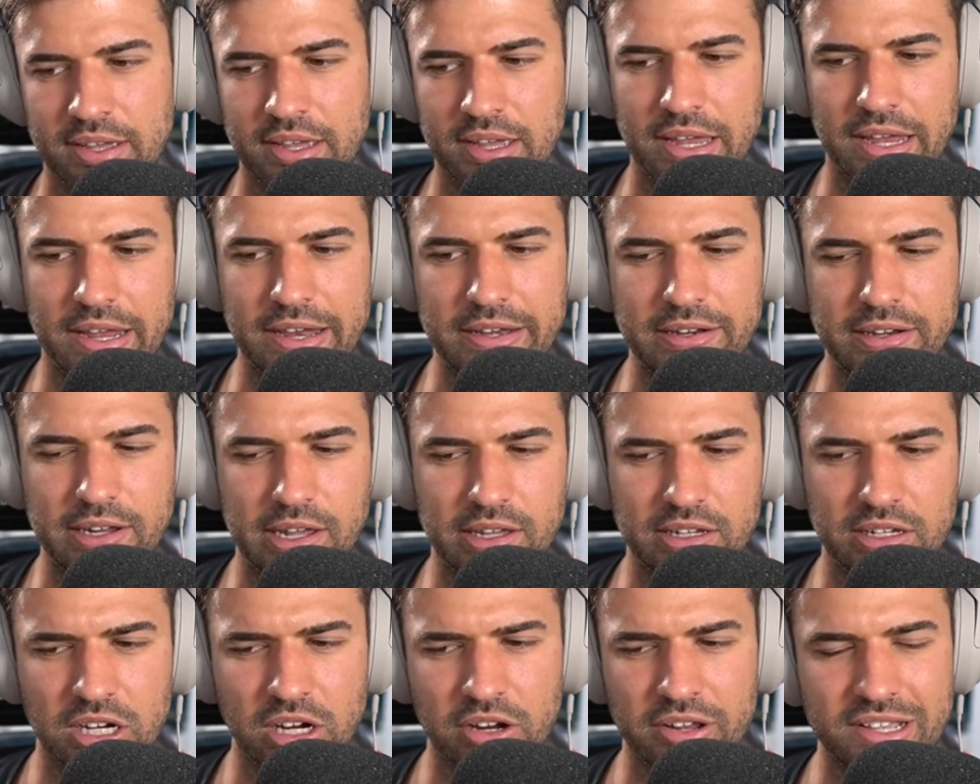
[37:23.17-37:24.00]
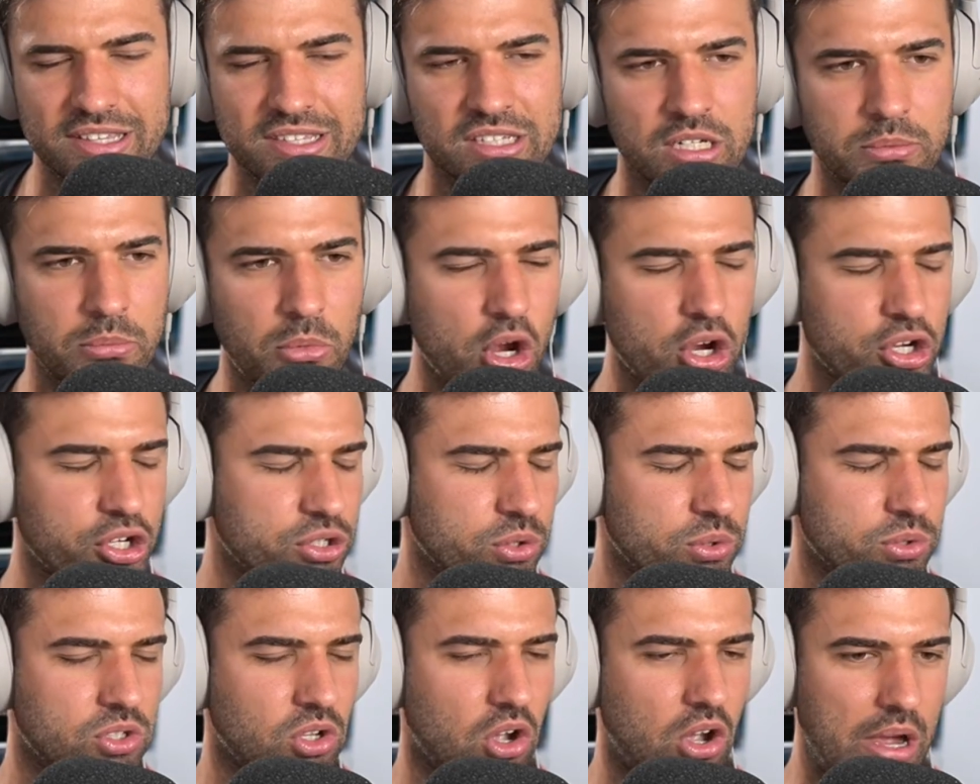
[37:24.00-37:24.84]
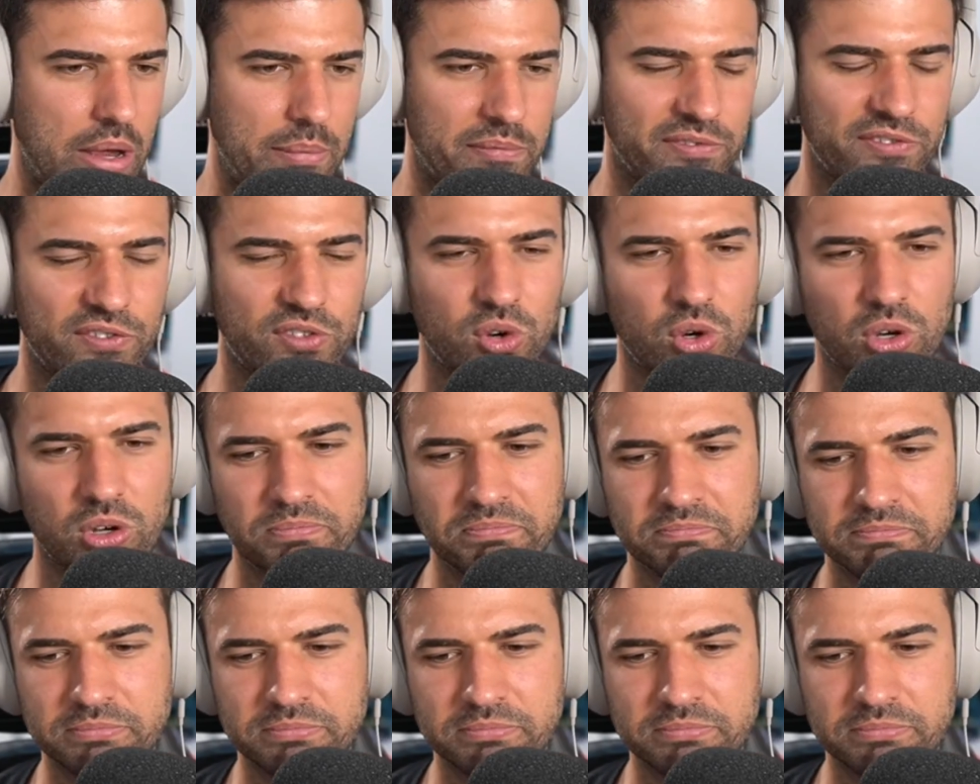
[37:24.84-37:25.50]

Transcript: And, it's an emotional time for